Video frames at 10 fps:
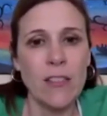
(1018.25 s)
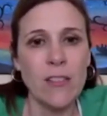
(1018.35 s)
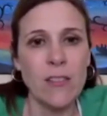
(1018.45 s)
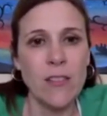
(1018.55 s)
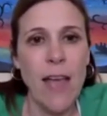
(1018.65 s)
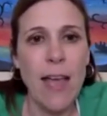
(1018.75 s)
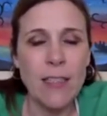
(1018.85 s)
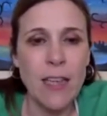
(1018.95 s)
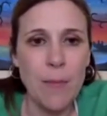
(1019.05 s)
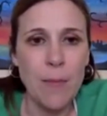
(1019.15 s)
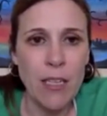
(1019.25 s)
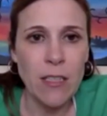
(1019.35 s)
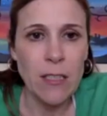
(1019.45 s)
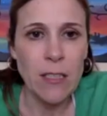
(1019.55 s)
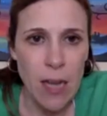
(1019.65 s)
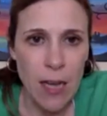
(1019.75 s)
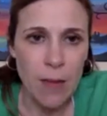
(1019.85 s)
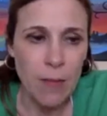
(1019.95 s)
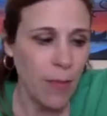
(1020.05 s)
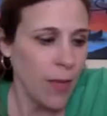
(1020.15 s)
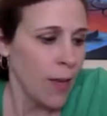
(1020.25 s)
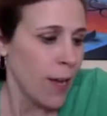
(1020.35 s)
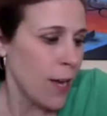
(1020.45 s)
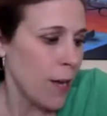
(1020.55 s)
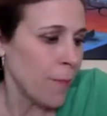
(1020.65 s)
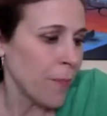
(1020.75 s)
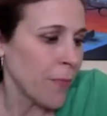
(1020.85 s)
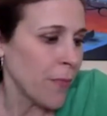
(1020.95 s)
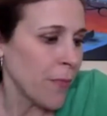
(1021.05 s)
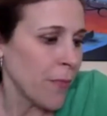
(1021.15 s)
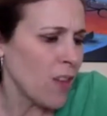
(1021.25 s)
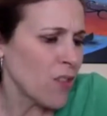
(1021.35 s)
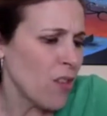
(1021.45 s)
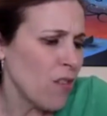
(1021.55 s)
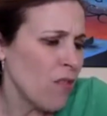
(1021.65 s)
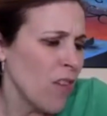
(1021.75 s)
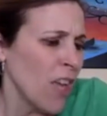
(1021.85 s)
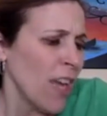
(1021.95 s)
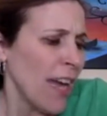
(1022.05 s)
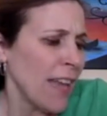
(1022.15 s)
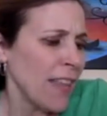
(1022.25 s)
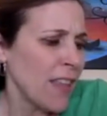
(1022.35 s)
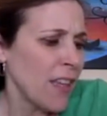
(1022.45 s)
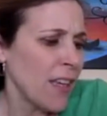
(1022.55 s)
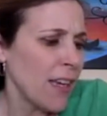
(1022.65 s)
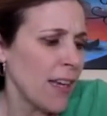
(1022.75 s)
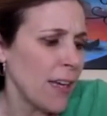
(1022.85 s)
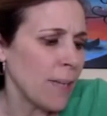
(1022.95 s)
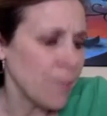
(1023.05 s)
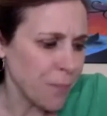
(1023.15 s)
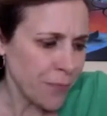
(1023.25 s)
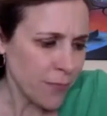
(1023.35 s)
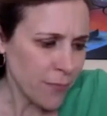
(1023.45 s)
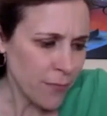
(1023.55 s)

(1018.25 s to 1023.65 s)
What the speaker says: this academic time. Also, I think I